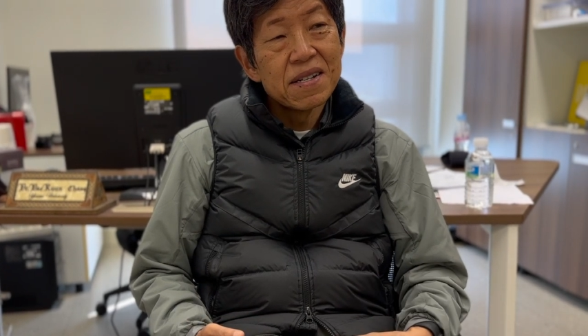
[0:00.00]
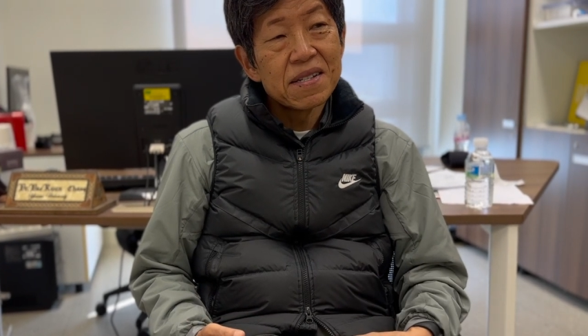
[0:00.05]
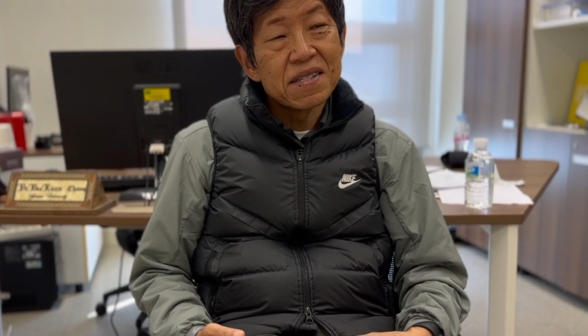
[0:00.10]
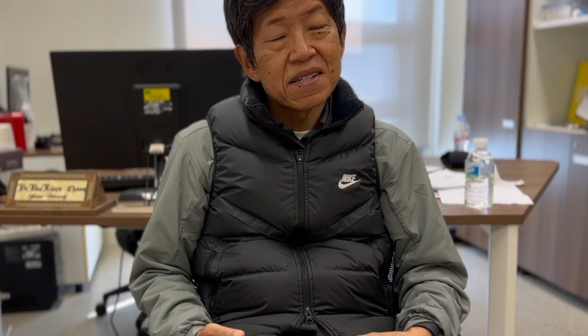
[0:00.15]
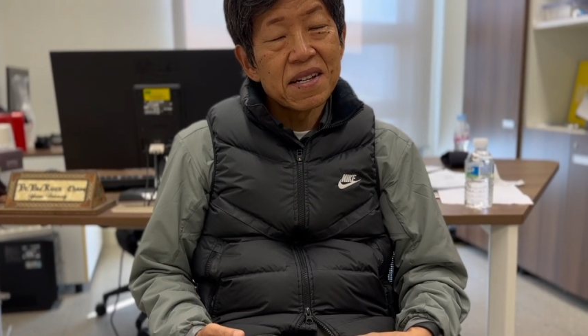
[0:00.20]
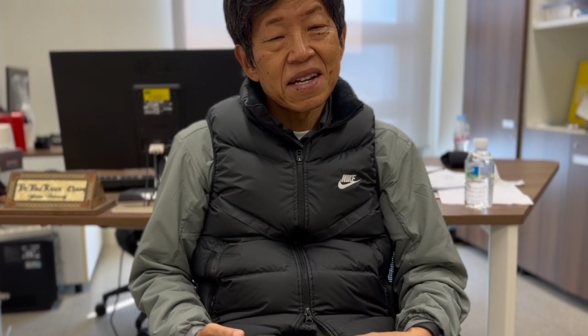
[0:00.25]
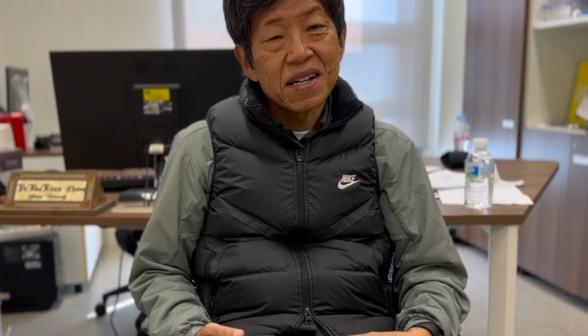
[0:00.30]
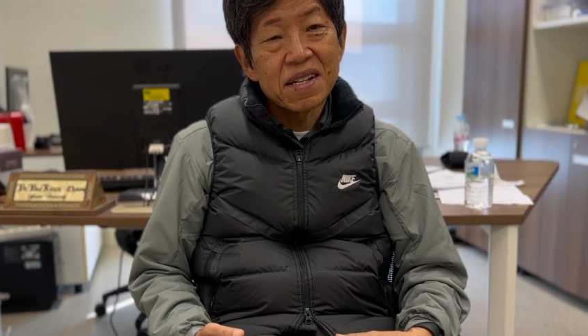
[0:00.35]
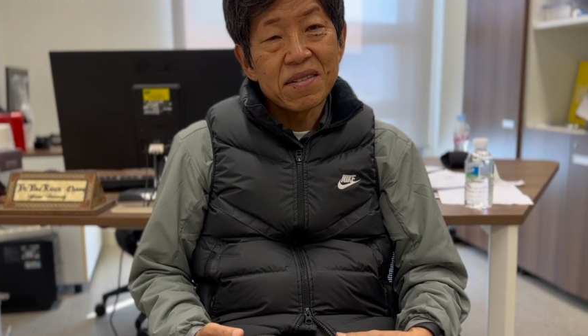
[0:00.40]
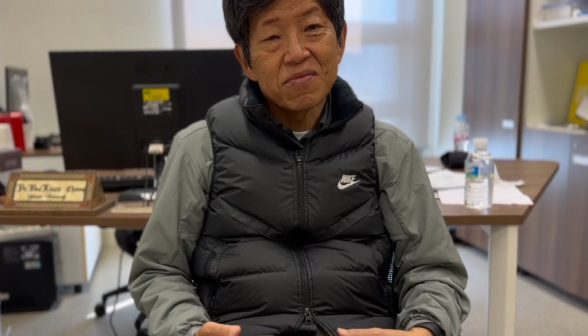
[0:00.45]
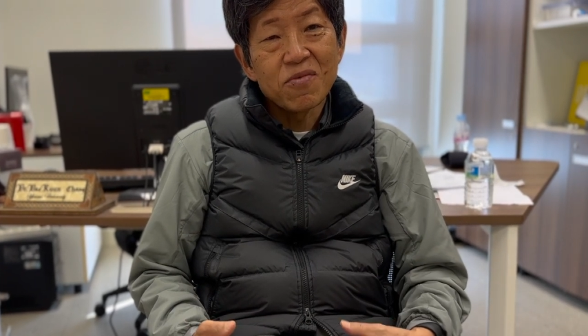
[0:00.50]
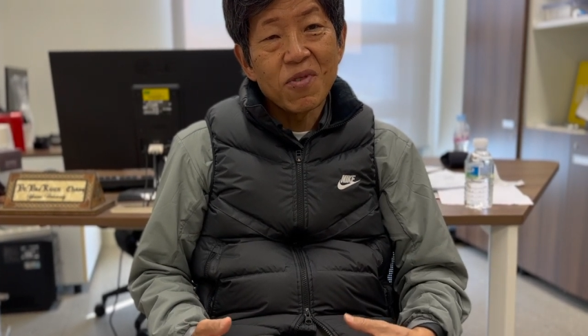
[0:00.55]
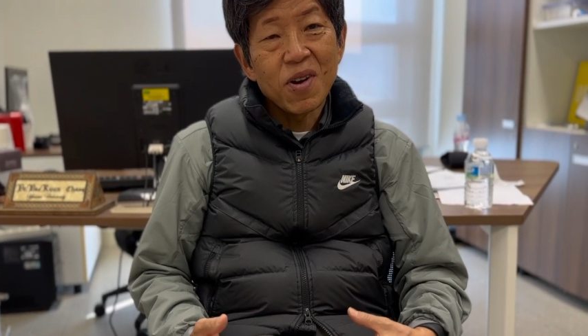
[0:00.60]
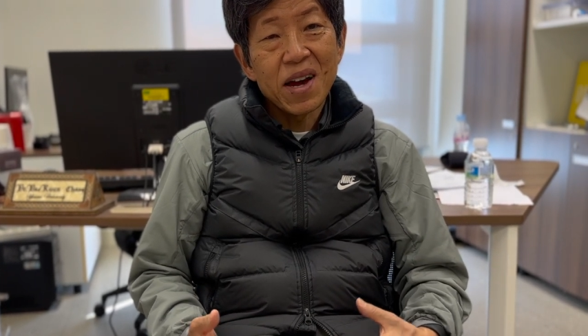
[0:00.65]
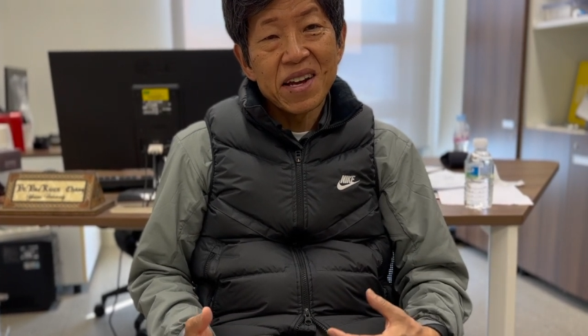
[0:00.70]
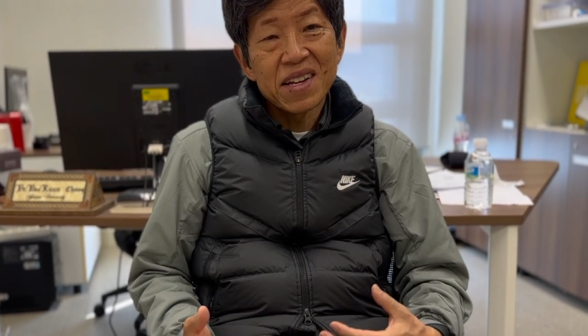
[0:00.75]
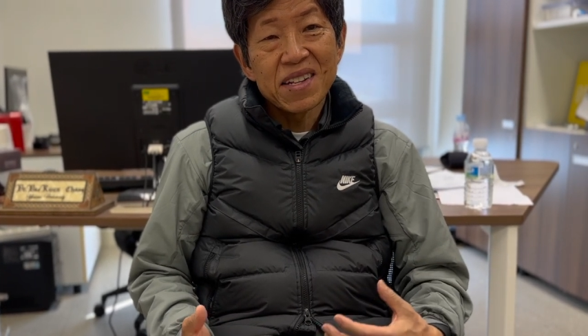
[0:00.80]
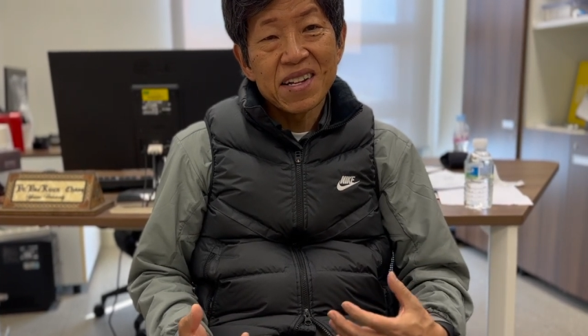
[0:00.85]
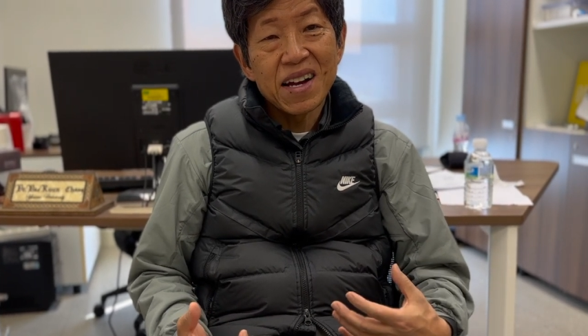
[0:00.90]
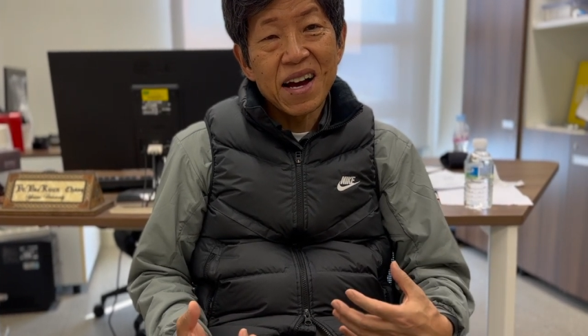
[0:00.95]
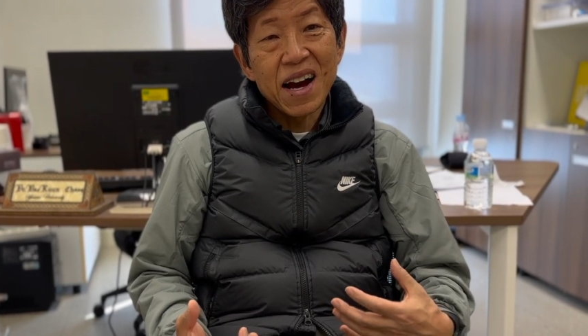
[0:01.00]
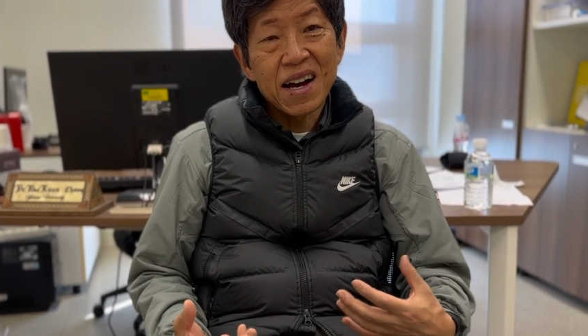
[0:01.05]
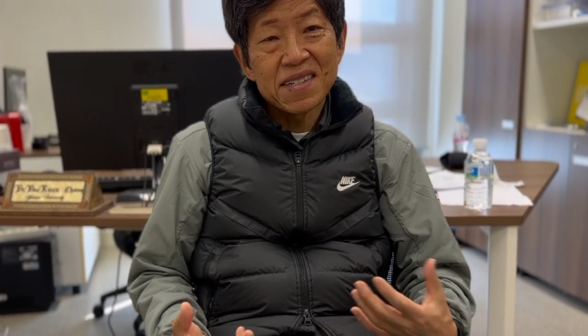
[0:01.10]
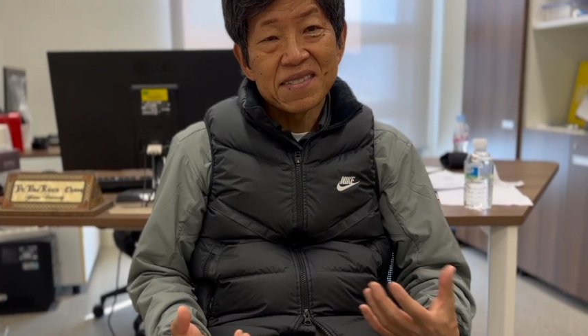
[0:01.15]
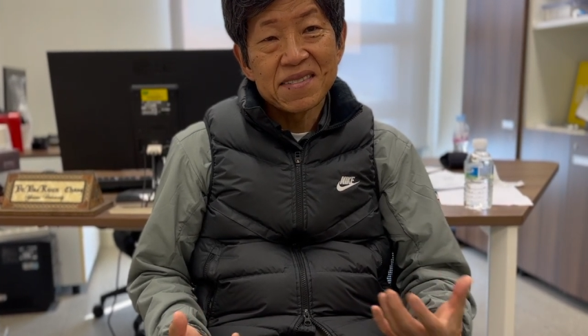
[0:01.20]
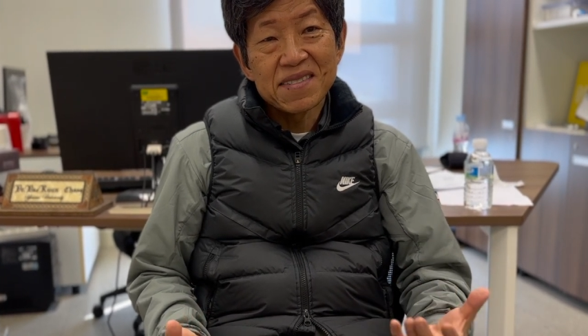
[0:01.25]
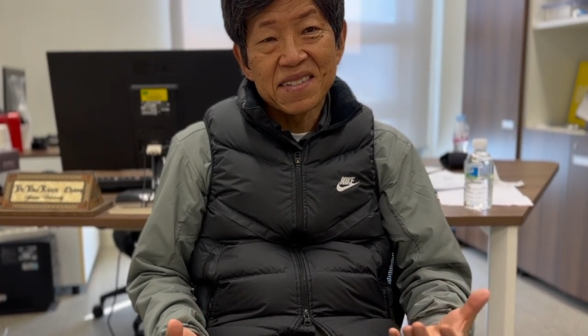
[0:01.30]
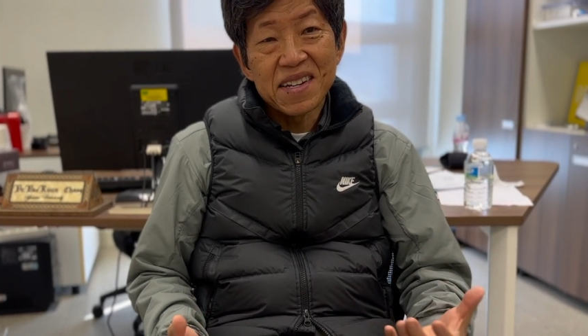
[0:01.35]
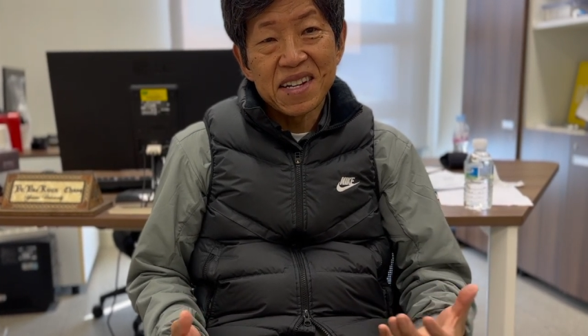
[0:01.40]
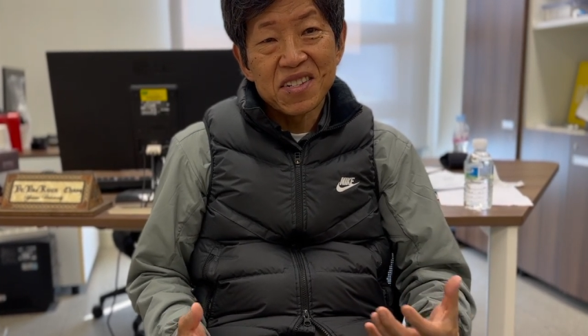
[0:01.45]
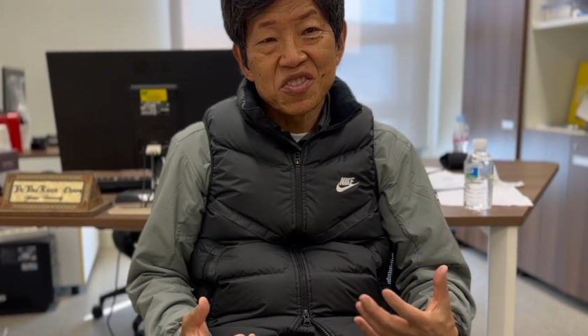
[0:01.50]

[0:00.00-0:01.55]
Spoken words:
that Ryan Gosling